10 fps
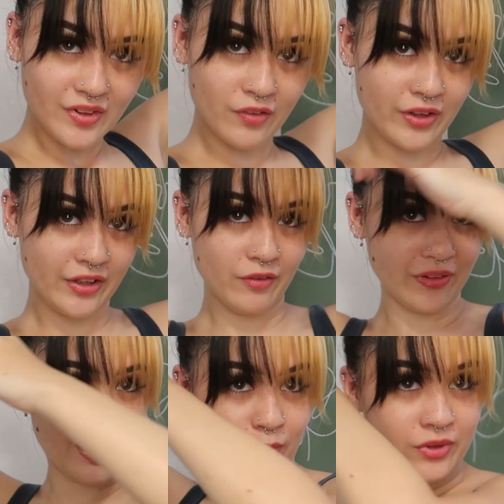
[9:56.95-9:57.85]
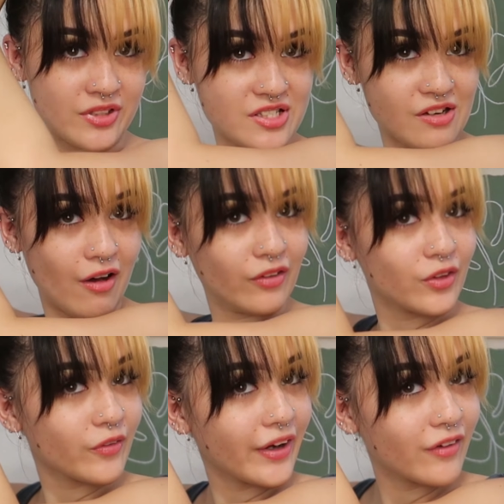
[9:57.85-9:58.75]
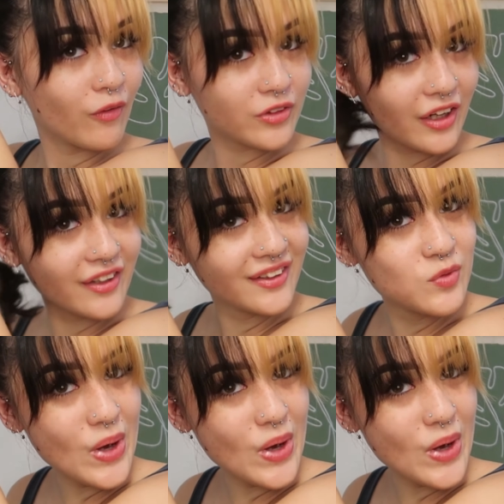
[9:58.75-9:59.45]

Okay, no, that one does not look right. Hold on.